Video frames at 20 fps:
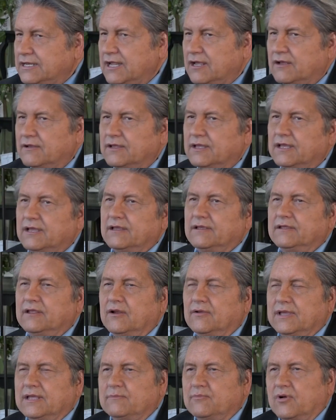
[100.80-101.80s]
Now, uh, you
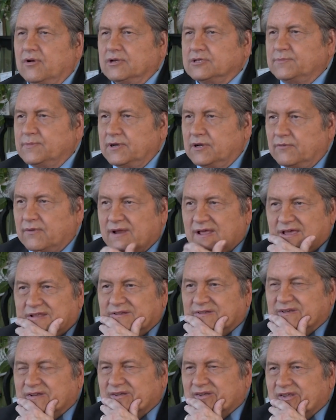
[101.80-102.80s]
know, Inmar has been
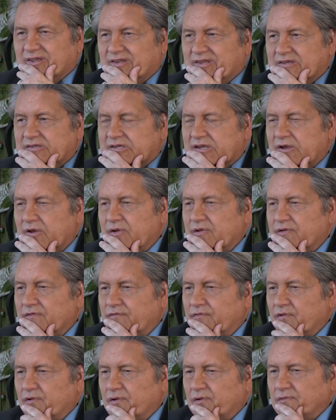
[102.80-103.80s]
around in this area
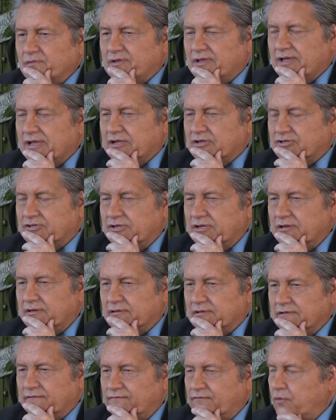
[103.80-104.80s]
for, gosh,
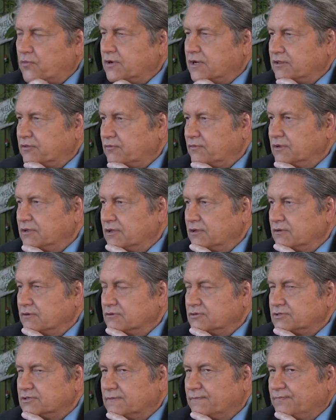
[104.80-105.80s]
nearly 43
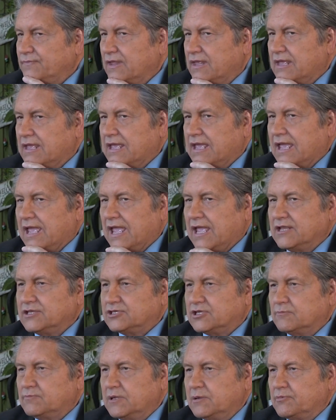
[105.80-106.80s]
years. Yeah. And
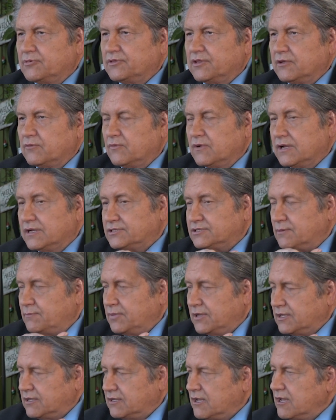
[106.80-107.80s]
so people think, wow, it's a
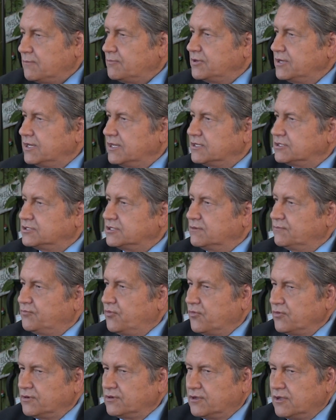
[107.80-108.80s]
big company, it's an
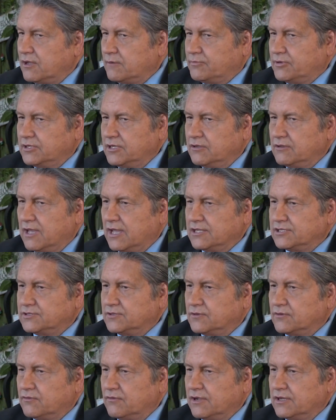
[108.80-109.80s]
important company, you guys
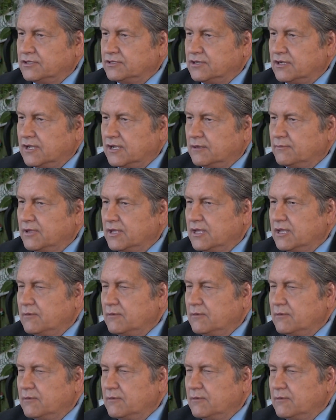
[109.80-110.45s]
do a great job.